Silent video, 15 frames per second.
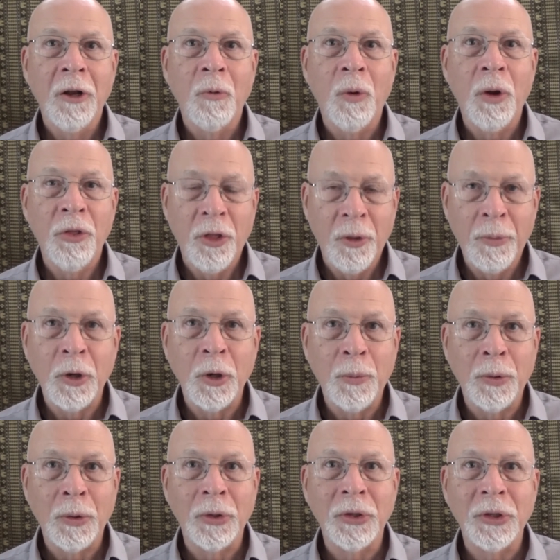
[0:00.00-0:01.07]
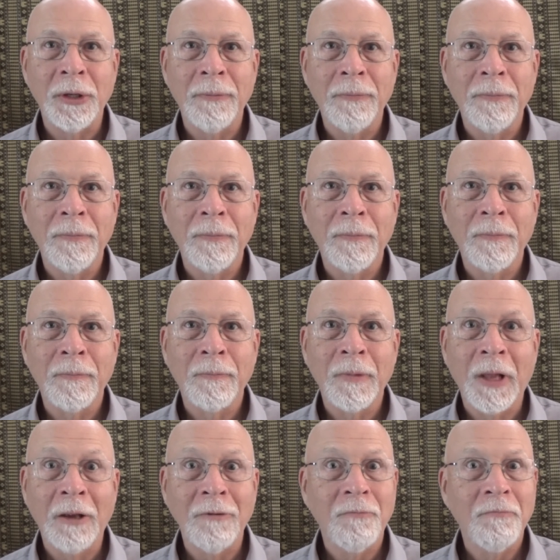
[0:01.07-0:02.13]
with the pupils.
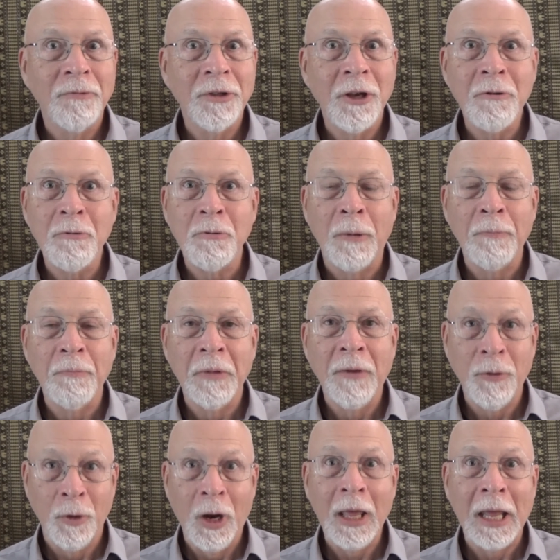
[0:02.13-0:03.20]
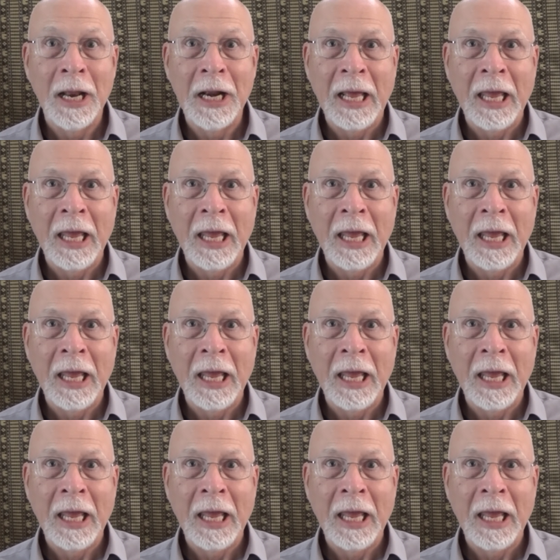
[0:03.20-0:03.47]
So if you like that